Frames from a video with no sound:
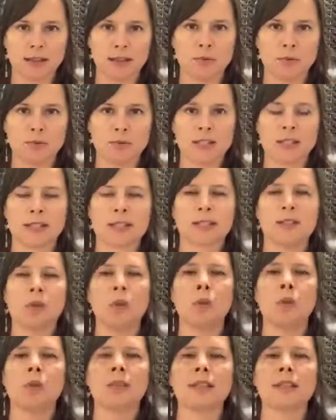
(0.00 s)
The priestess
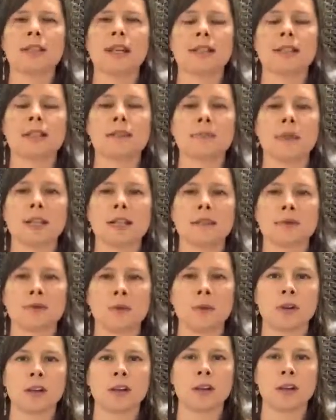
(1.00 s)
holds that space
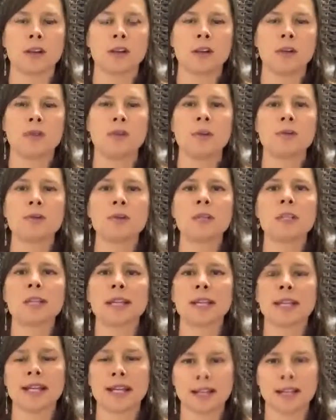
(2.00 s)
for everyone
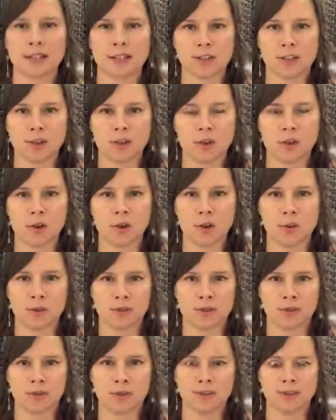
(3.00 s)
to connect to their
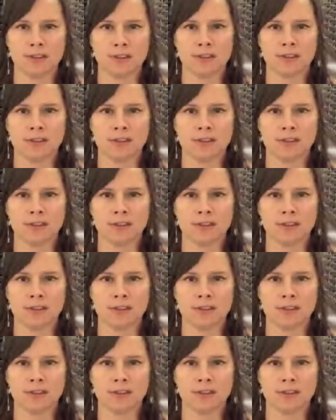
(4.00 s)
own